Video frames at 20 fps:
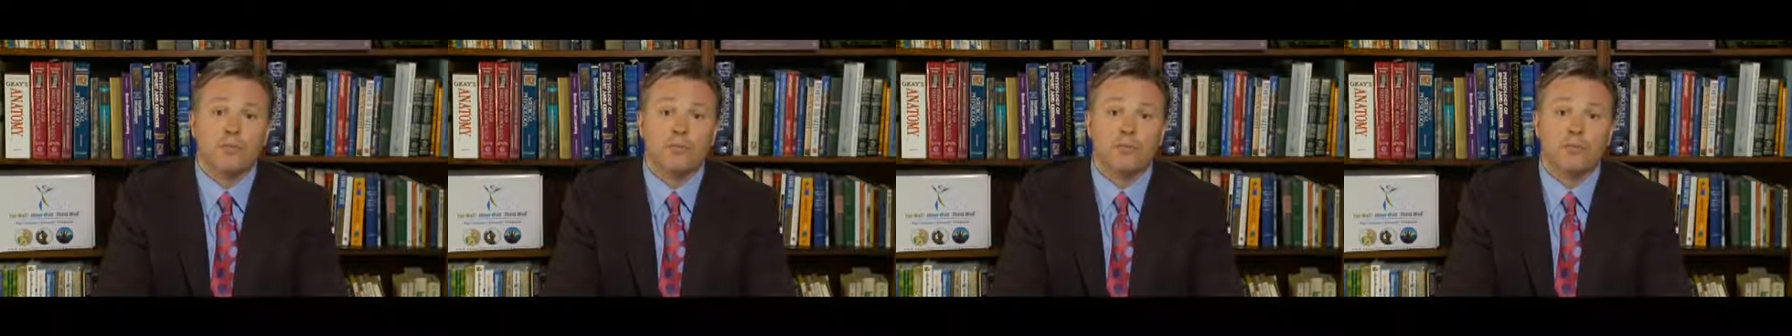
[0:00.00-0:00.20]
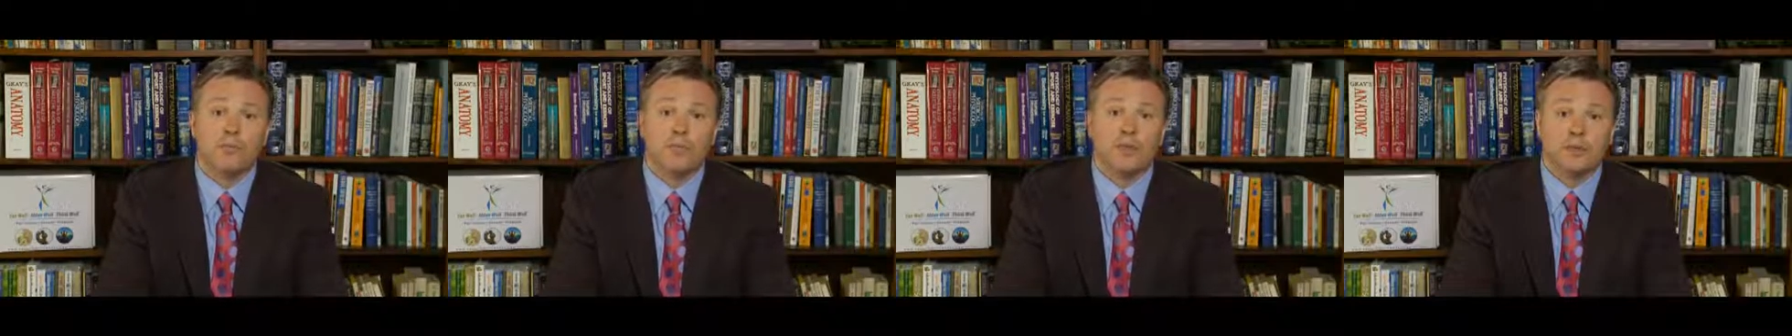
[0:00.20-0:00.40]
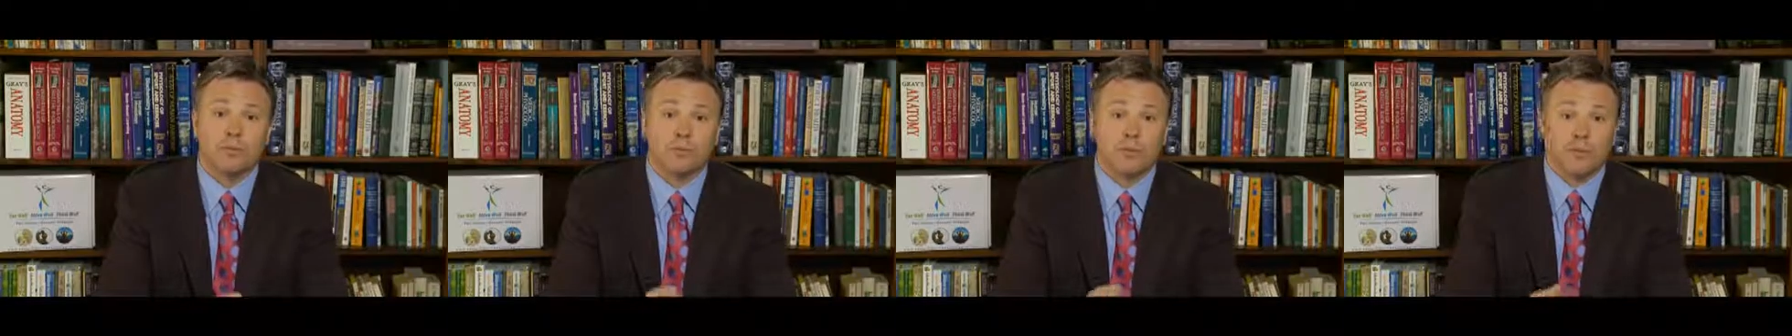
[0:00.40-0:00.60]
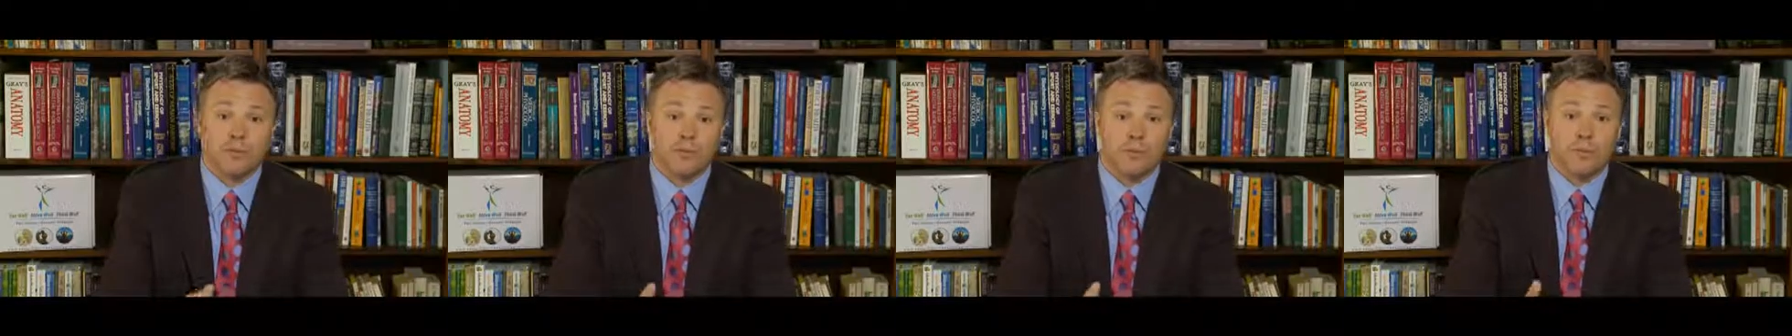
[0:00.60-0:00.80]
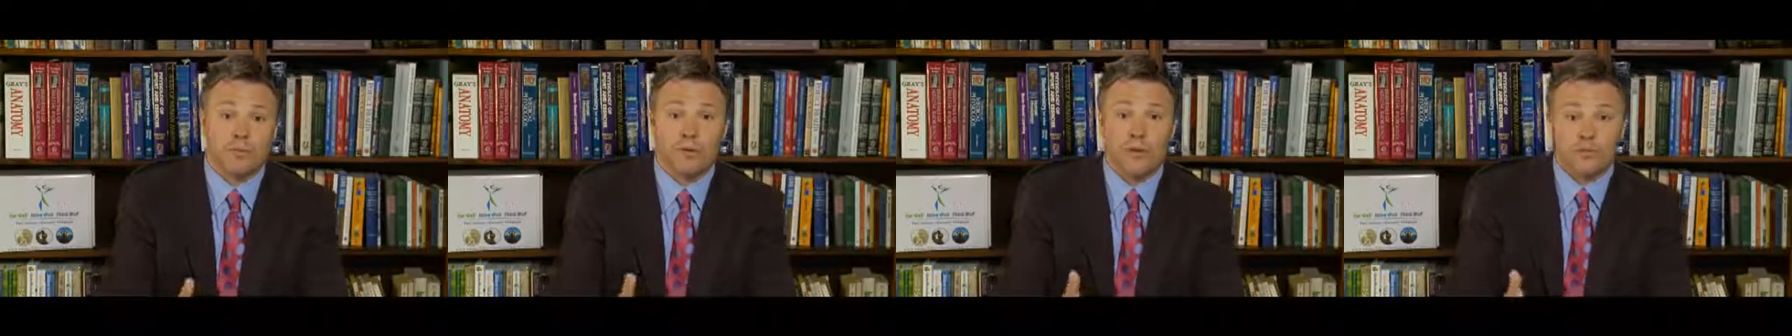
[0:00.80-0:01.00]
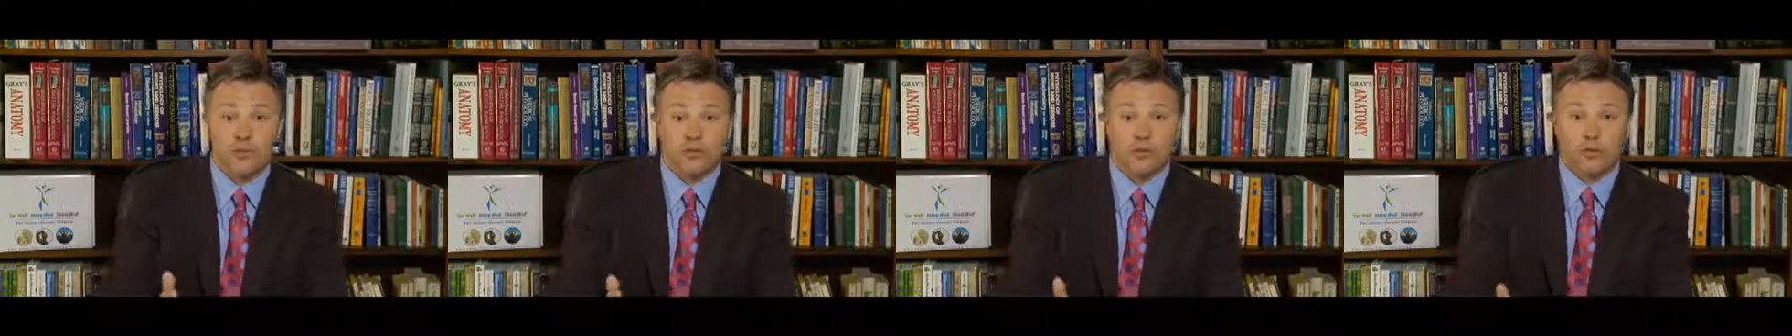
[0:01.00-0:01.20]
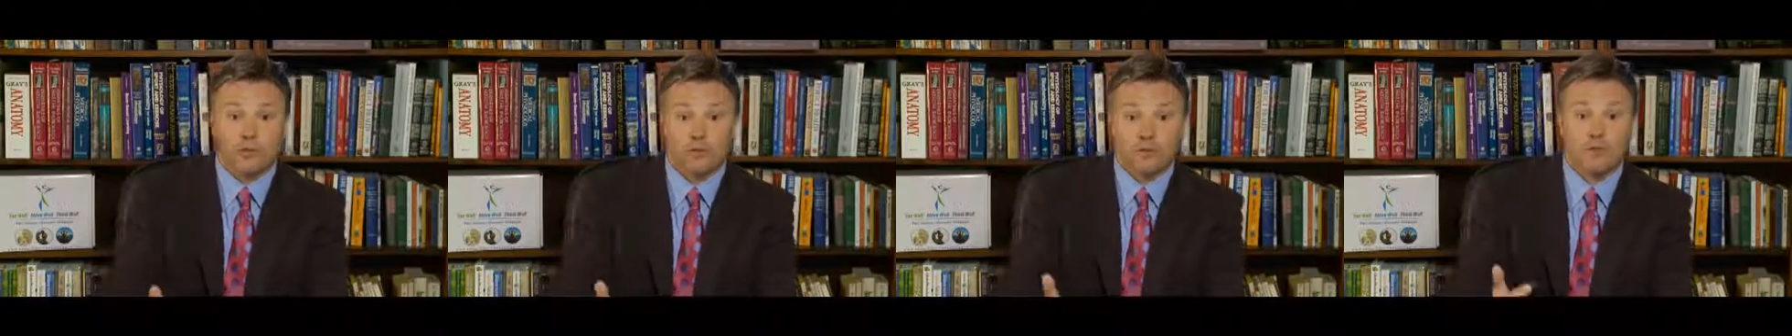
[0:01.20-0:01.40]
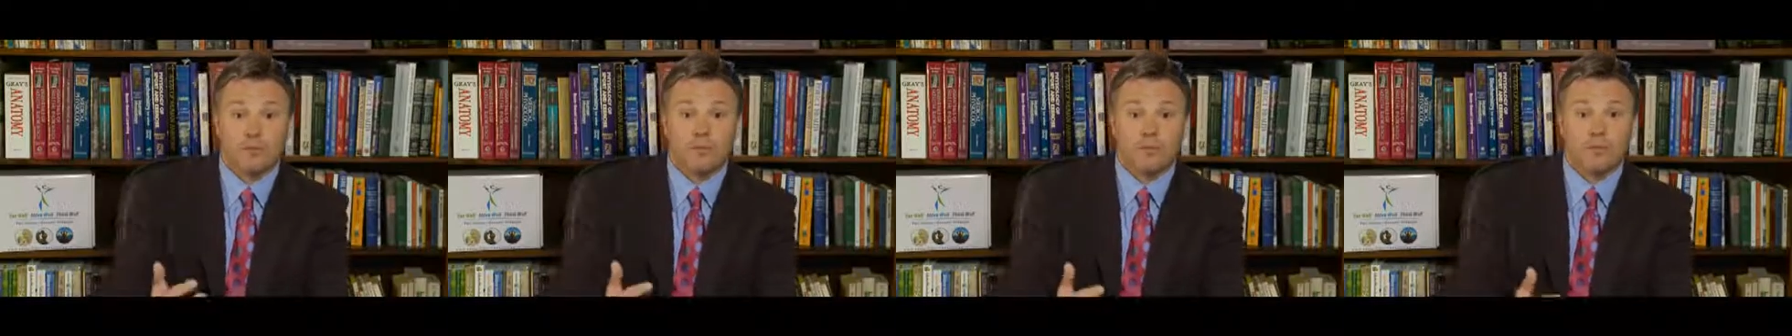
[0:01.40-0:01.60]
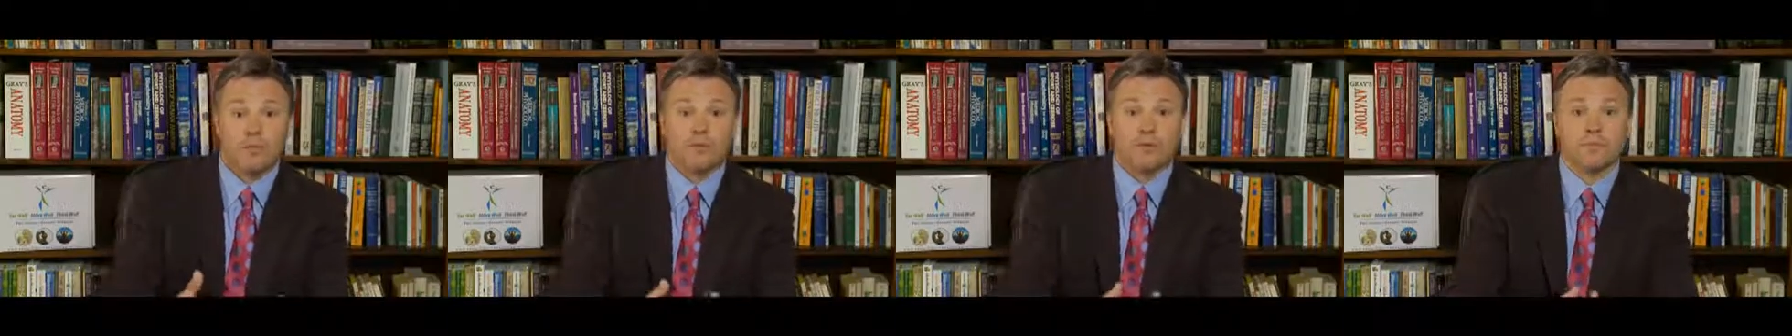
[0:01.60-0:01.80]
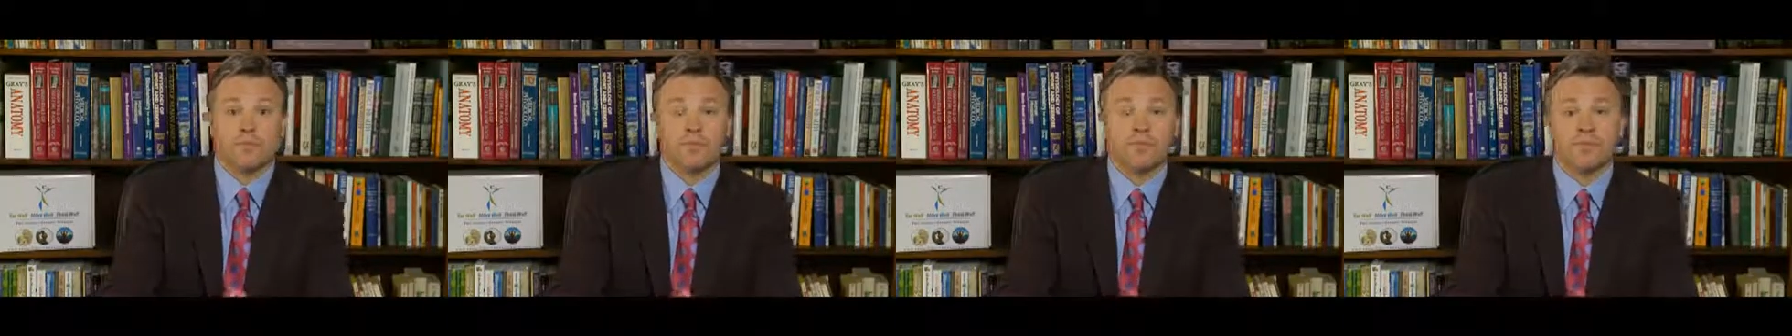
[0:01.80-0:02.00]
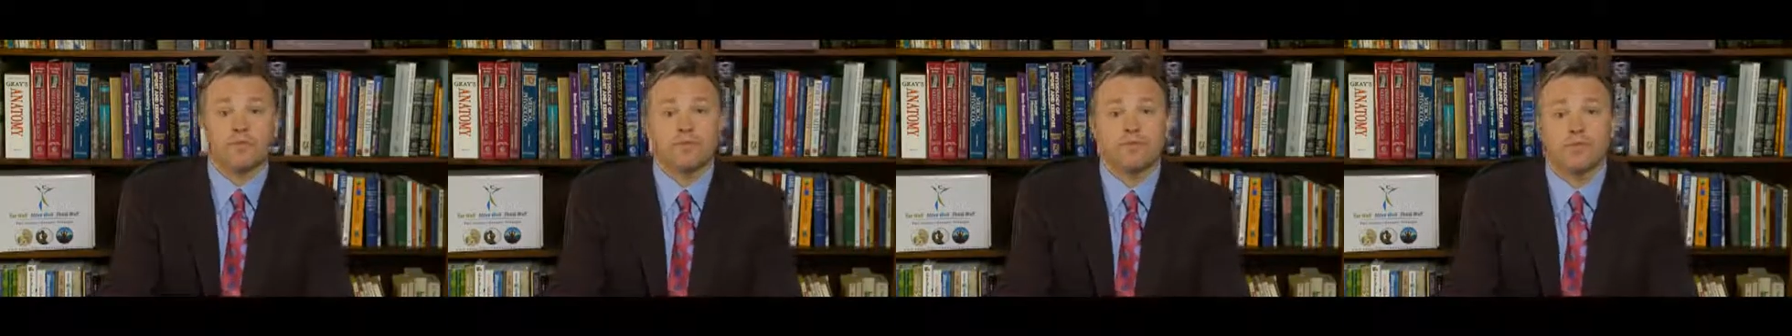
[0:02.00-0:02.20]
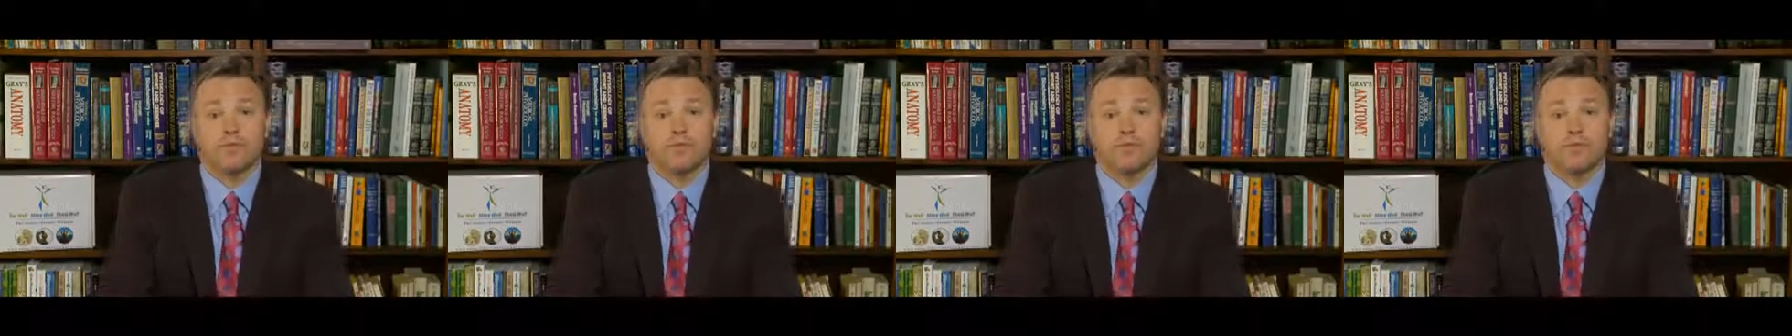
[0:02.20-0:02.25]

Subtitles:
what's the best source of them in terms of